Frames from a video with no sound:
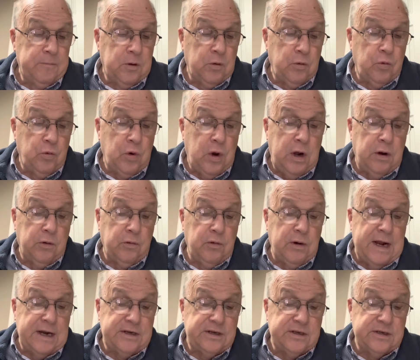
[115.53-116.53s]
wrought
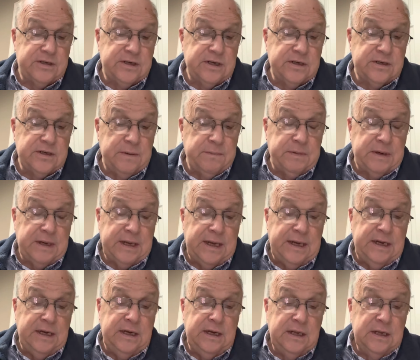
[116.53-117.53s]
righteousness,
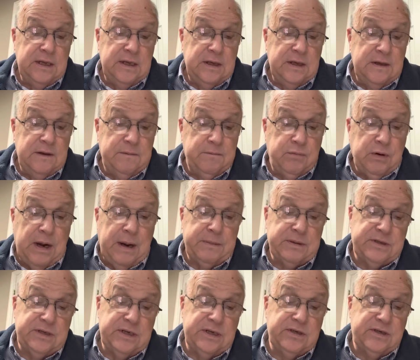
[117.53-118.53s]
obtained
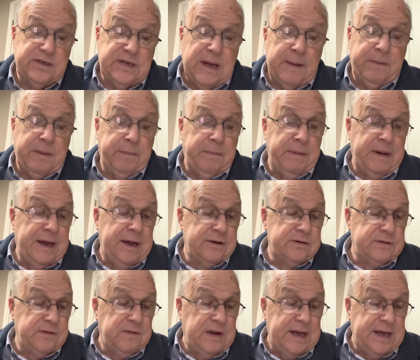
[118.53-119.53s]
promises, stopped the
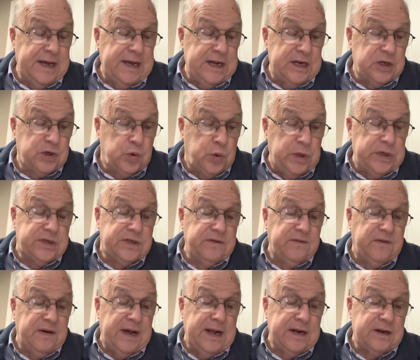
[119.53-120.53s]
mouths of lions, quenched the
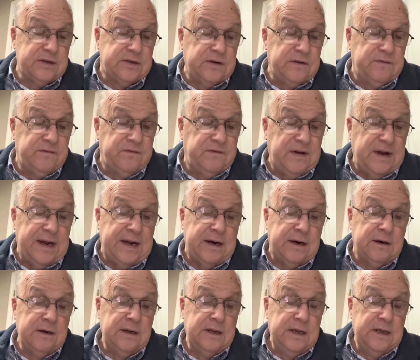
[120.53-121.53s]
violence of
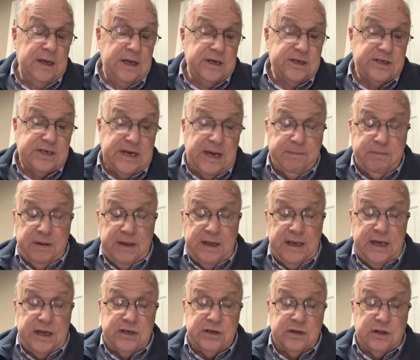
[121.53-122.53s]
fire, escaped the
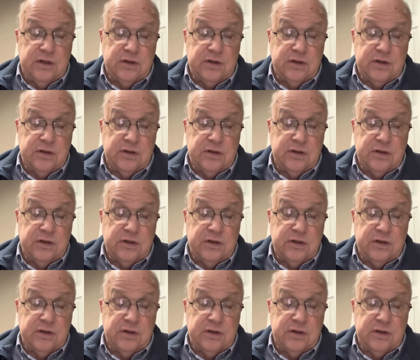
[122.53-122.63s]
edge of